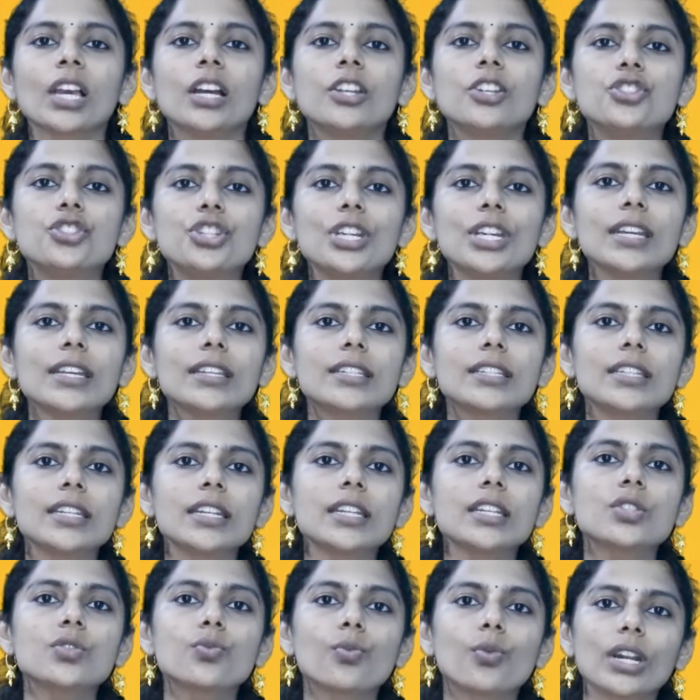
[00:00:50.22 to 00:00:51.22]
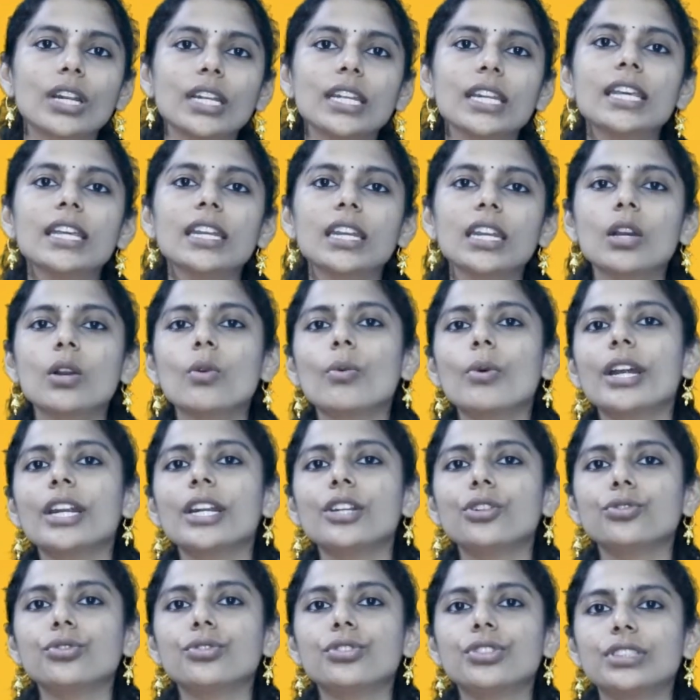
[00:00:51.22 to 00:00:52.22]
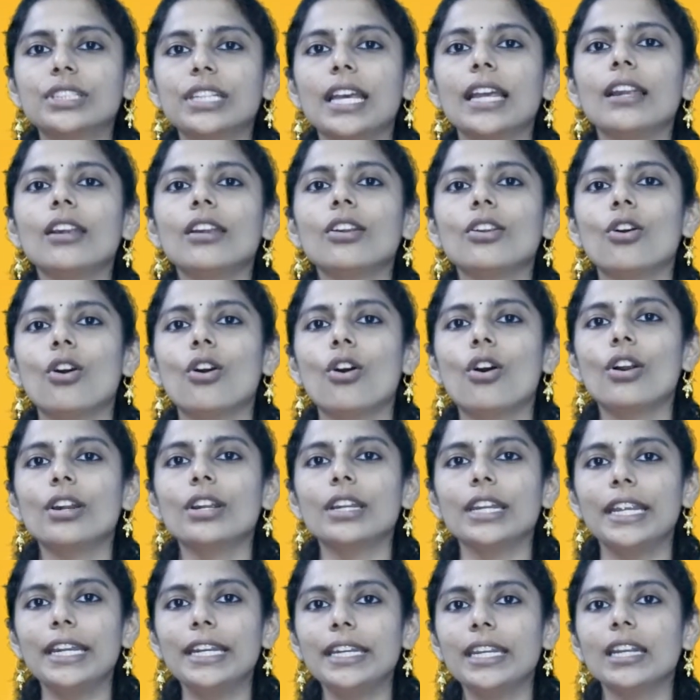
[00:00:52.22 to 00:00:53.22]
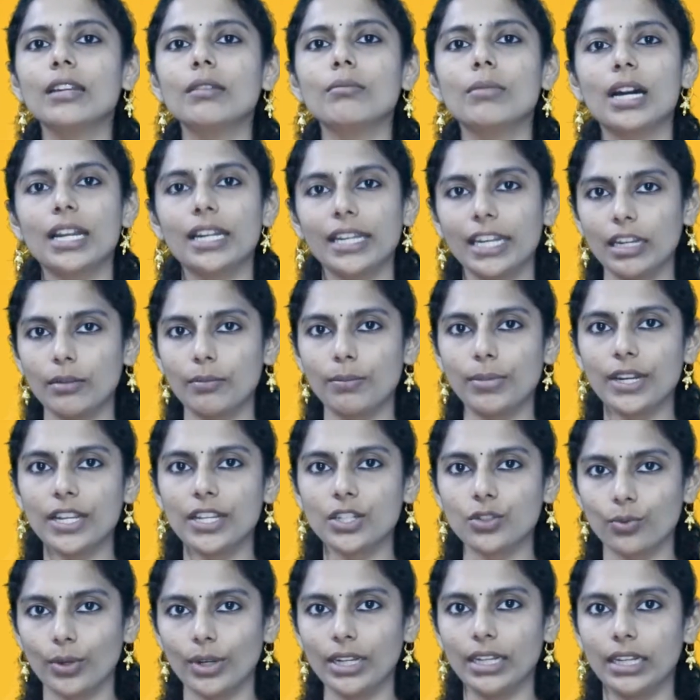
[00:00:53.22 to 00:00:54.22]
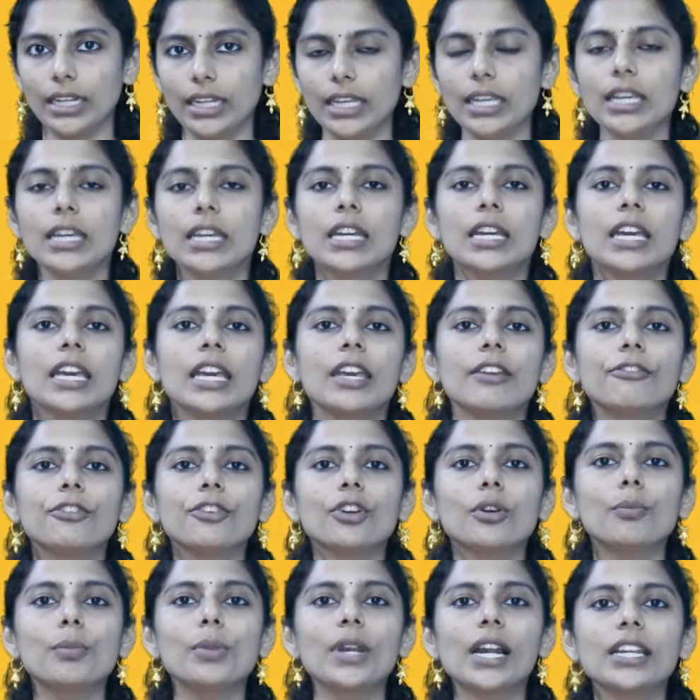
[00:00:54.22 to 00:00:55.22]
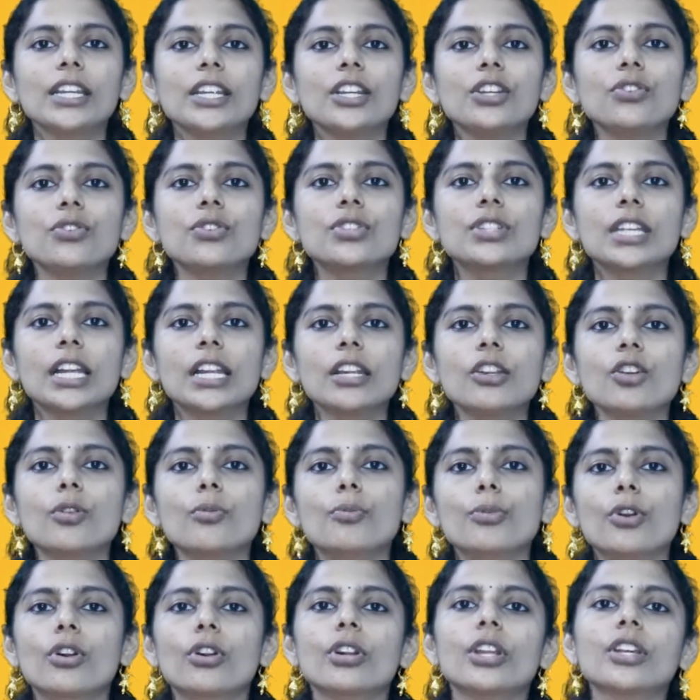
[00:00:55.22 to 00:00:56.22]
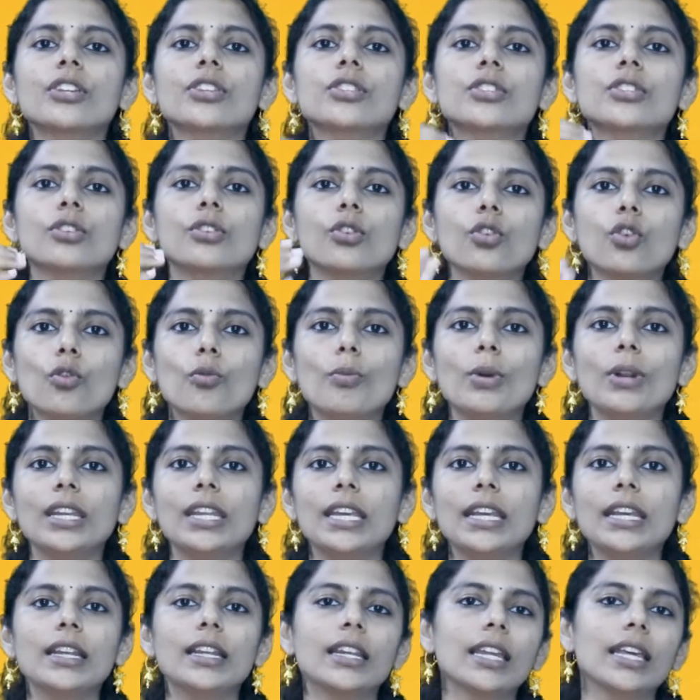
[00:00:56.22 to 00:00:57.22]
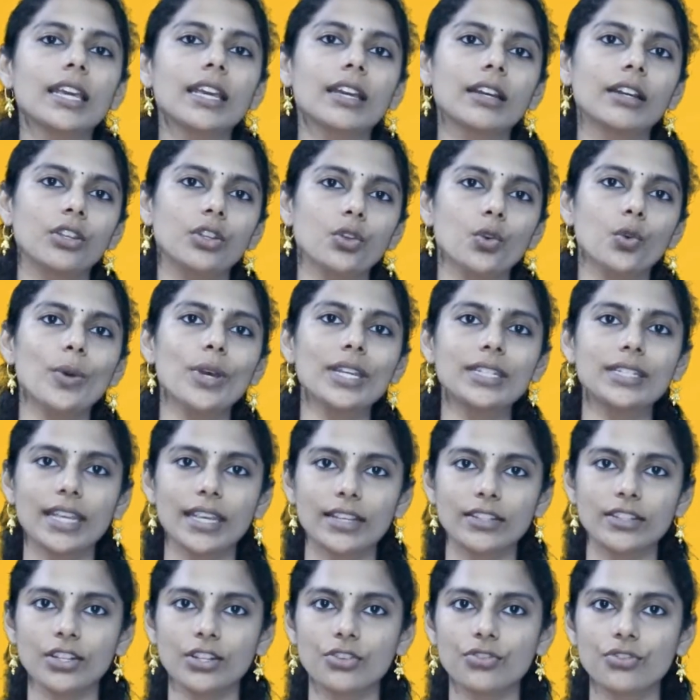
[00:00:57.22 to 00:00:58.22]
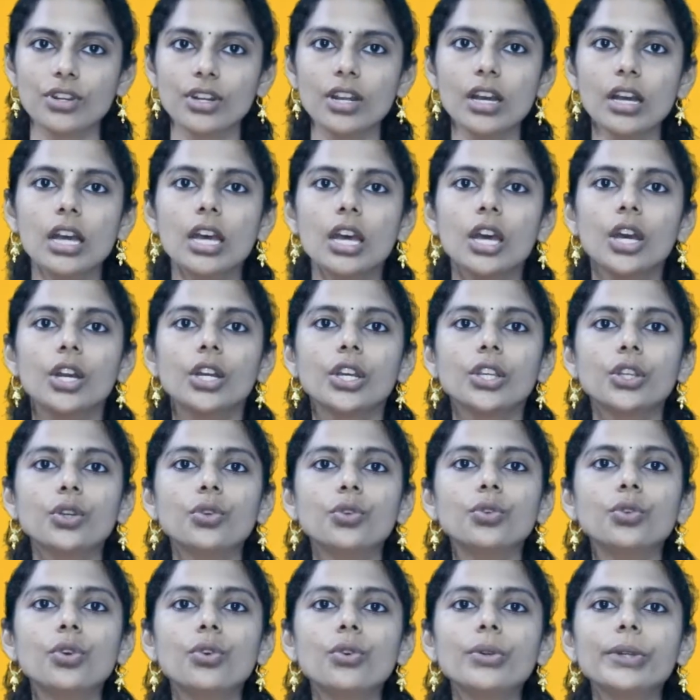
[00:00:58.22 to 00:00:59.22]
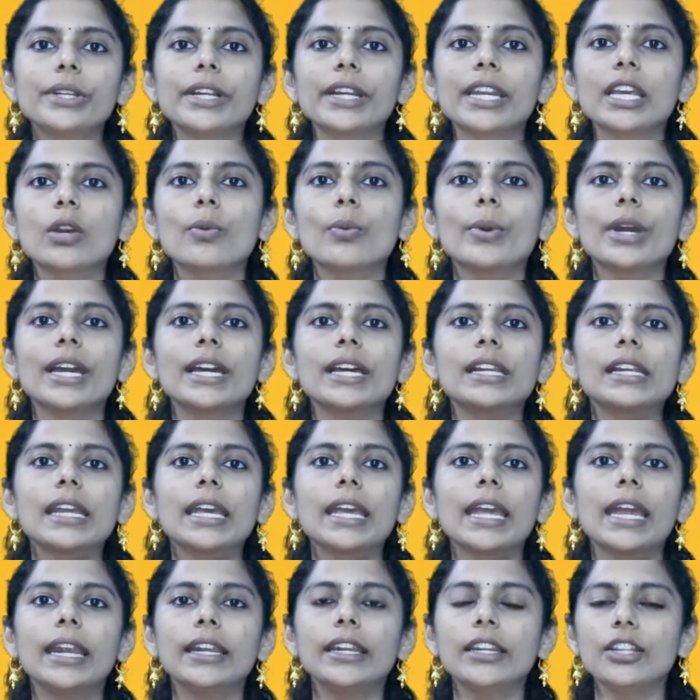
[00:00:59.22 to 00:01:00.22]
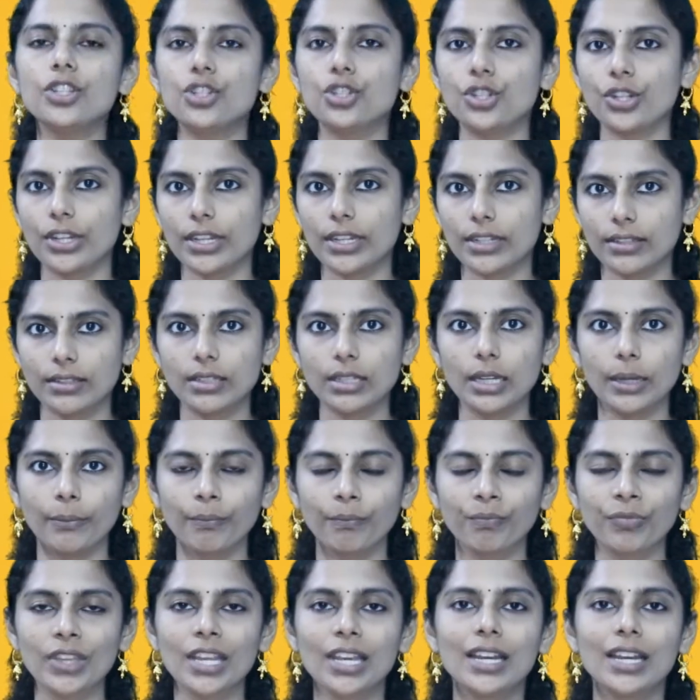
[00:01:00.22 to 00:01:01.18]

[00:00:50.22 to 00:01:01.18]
GST is only required to sell on Indian marketplace only. If you are planning to sell your products globally like US etc., you don't require any GST.